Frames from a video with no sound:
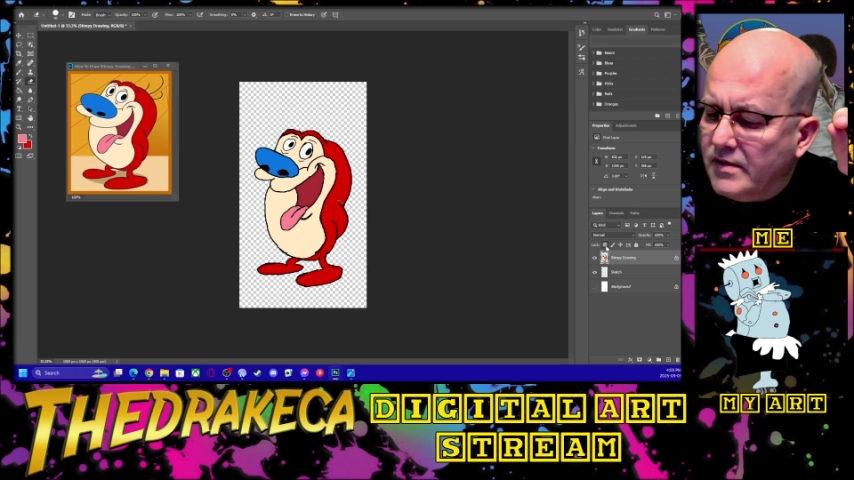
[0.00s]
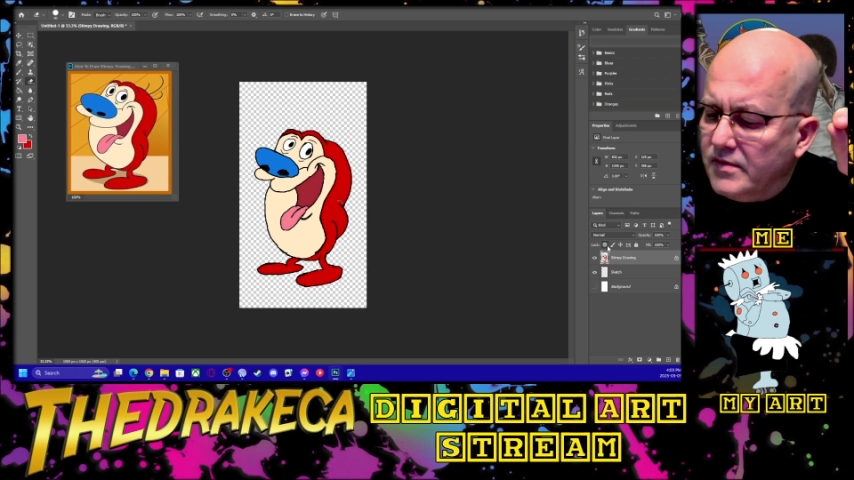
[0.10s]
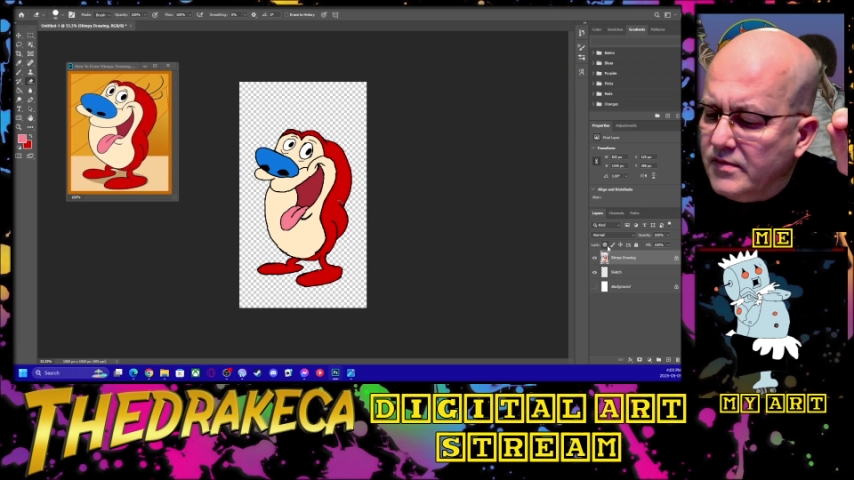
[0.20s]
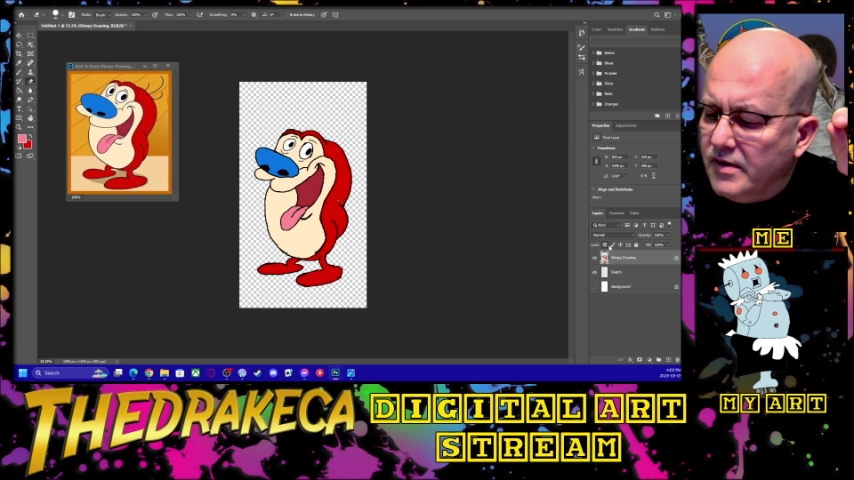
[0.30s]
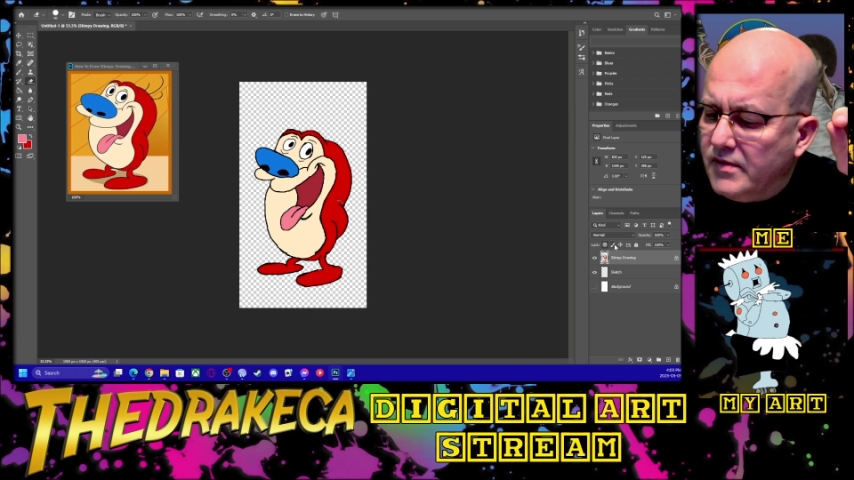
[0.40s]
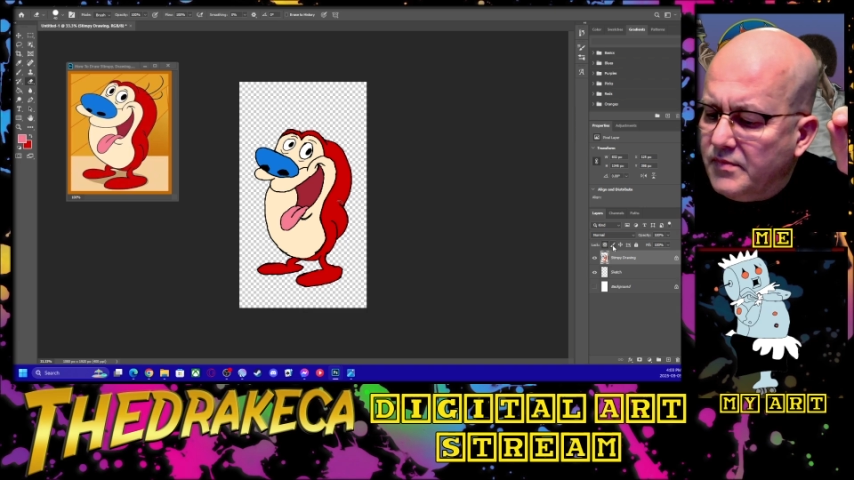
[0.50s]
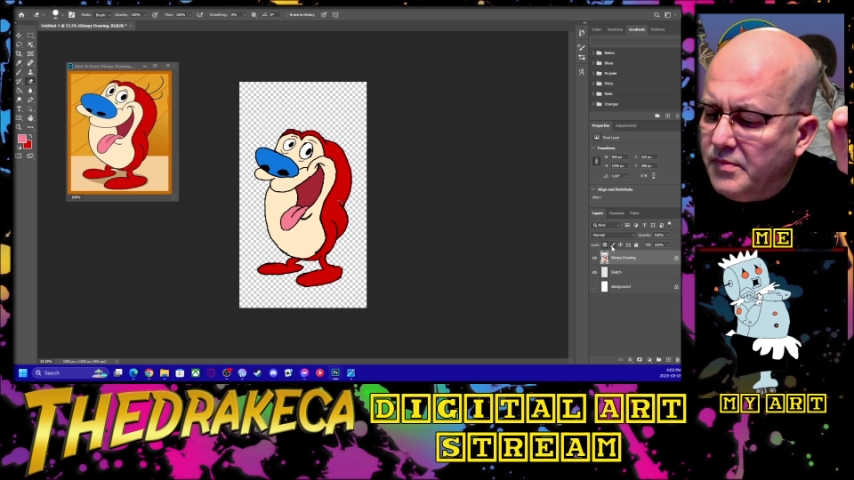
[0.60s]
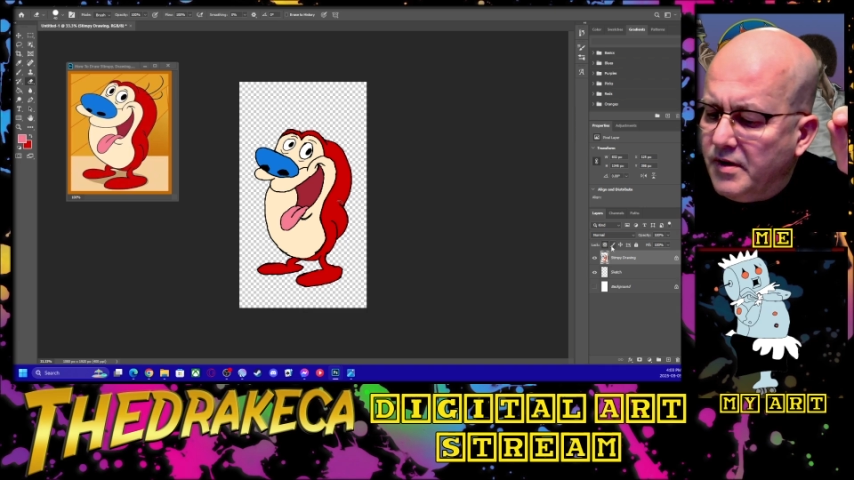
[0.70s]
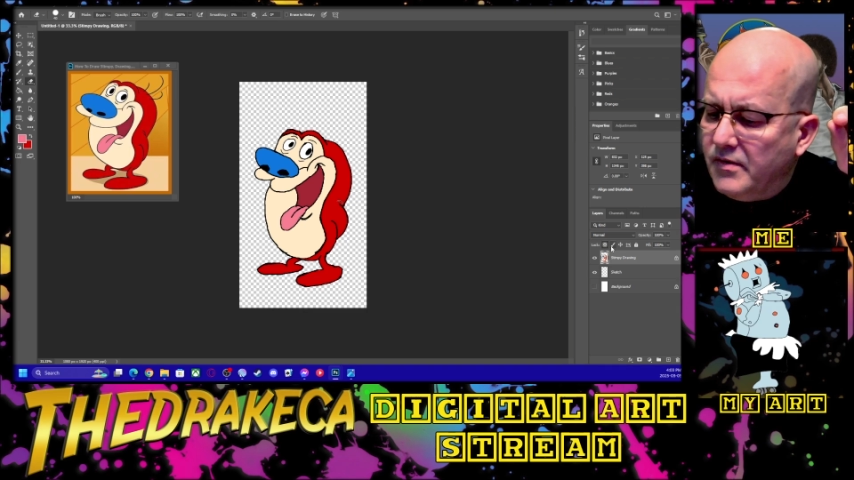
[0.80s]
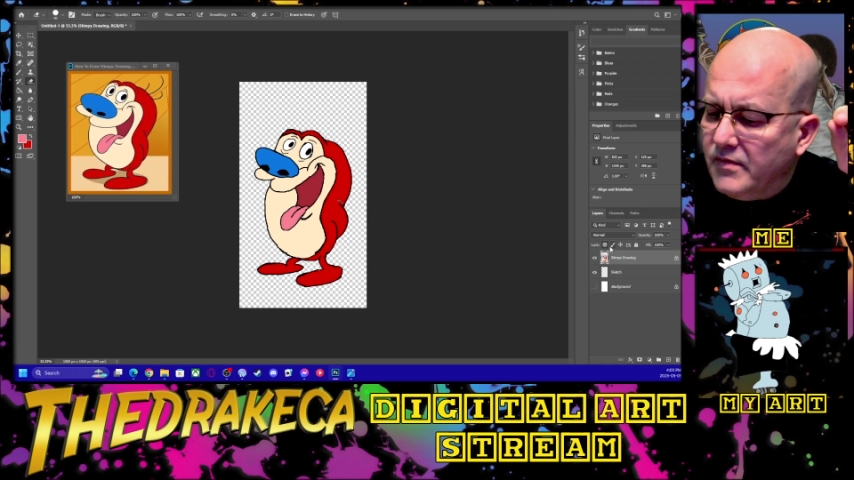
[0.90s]
the
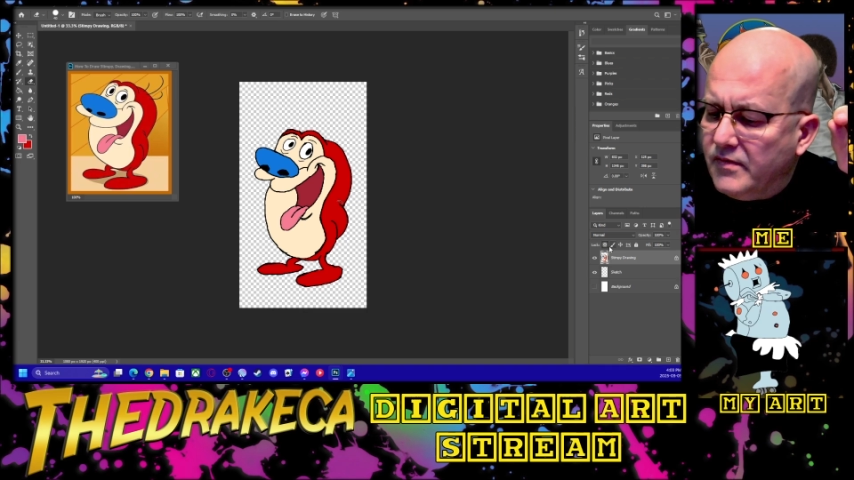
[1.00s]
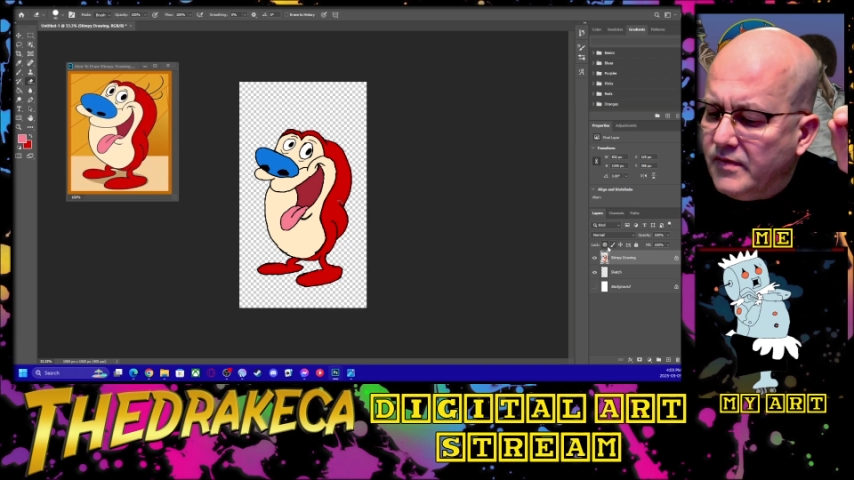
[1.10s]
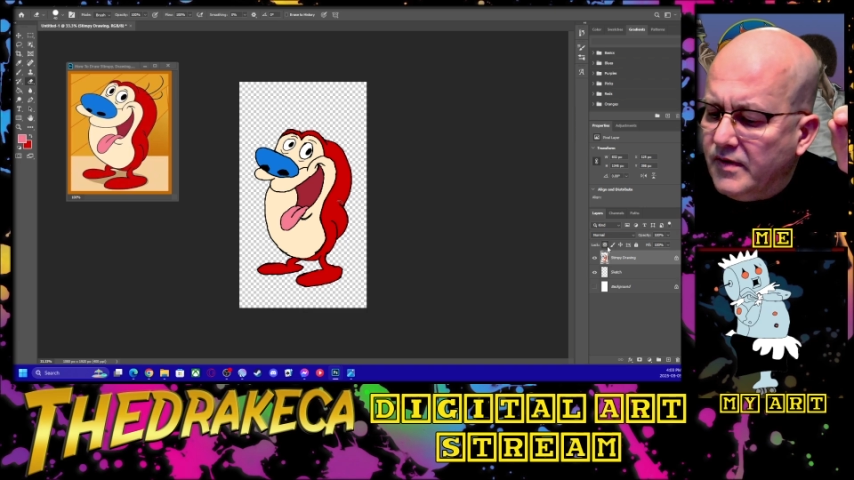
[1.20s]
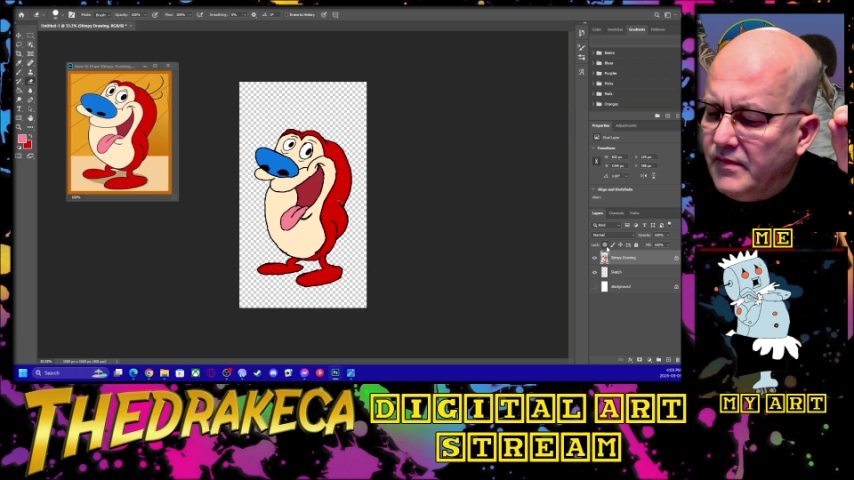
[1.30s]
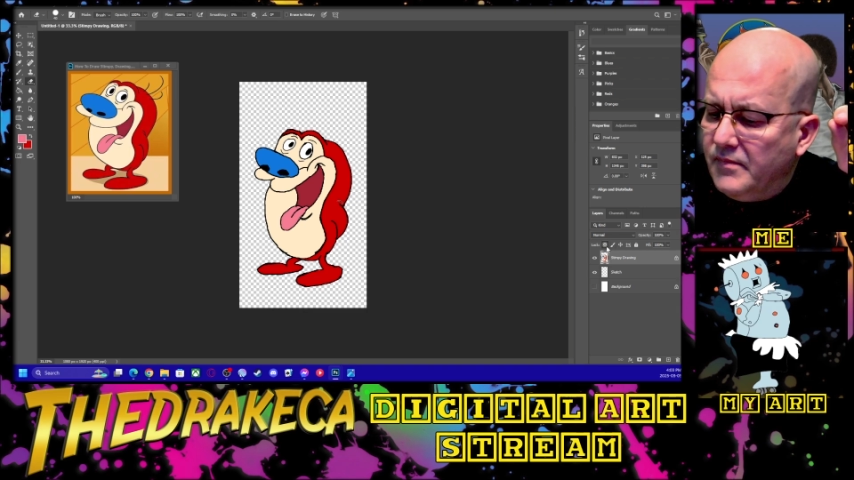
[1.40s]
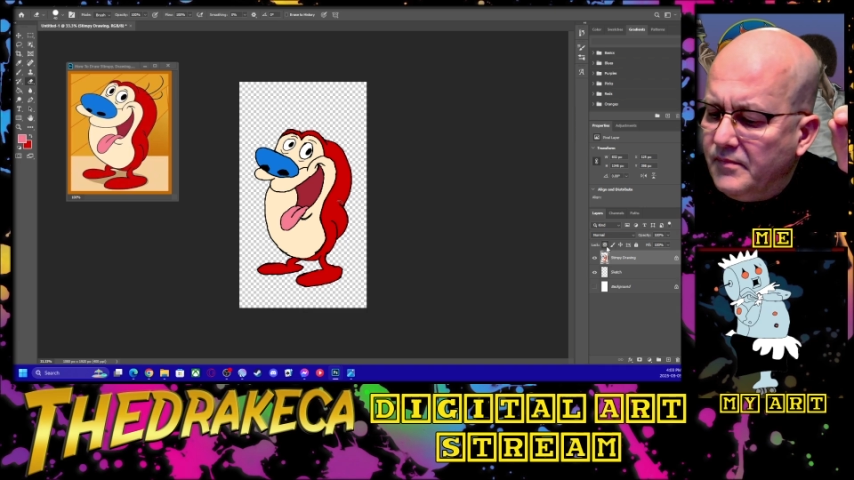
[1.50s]
transparency.